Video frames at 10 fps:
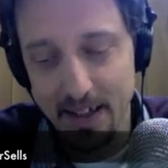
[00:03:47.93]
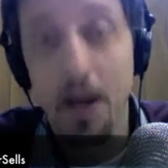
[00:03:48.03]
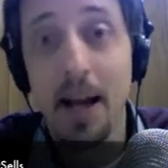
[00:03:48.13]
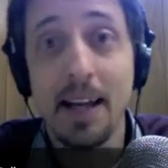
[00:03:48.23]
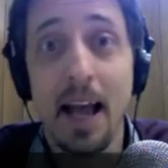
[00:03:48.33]

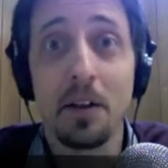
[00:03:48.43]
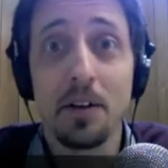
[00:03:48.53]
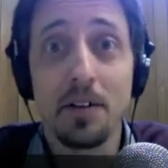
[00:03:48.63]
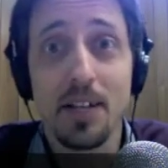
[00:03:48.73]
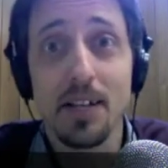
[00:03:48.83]
Mayan
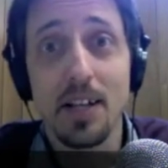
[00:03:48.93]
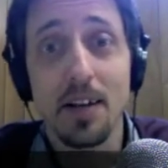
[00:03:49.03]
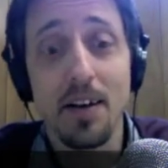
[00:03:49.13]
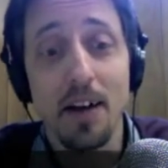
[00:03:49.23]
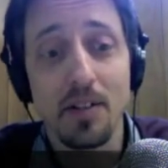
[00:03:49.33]
calendar said sell
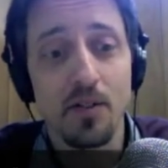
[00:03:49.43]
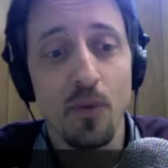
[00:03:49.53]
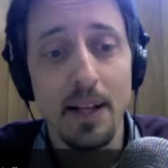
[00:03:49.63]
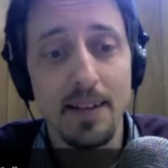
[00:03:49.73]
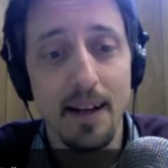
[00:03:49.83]
your house in
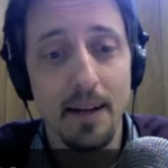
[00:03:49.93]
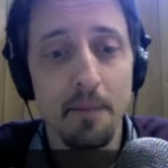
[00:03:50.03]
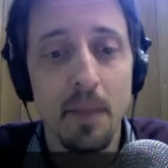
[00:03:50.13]
2010.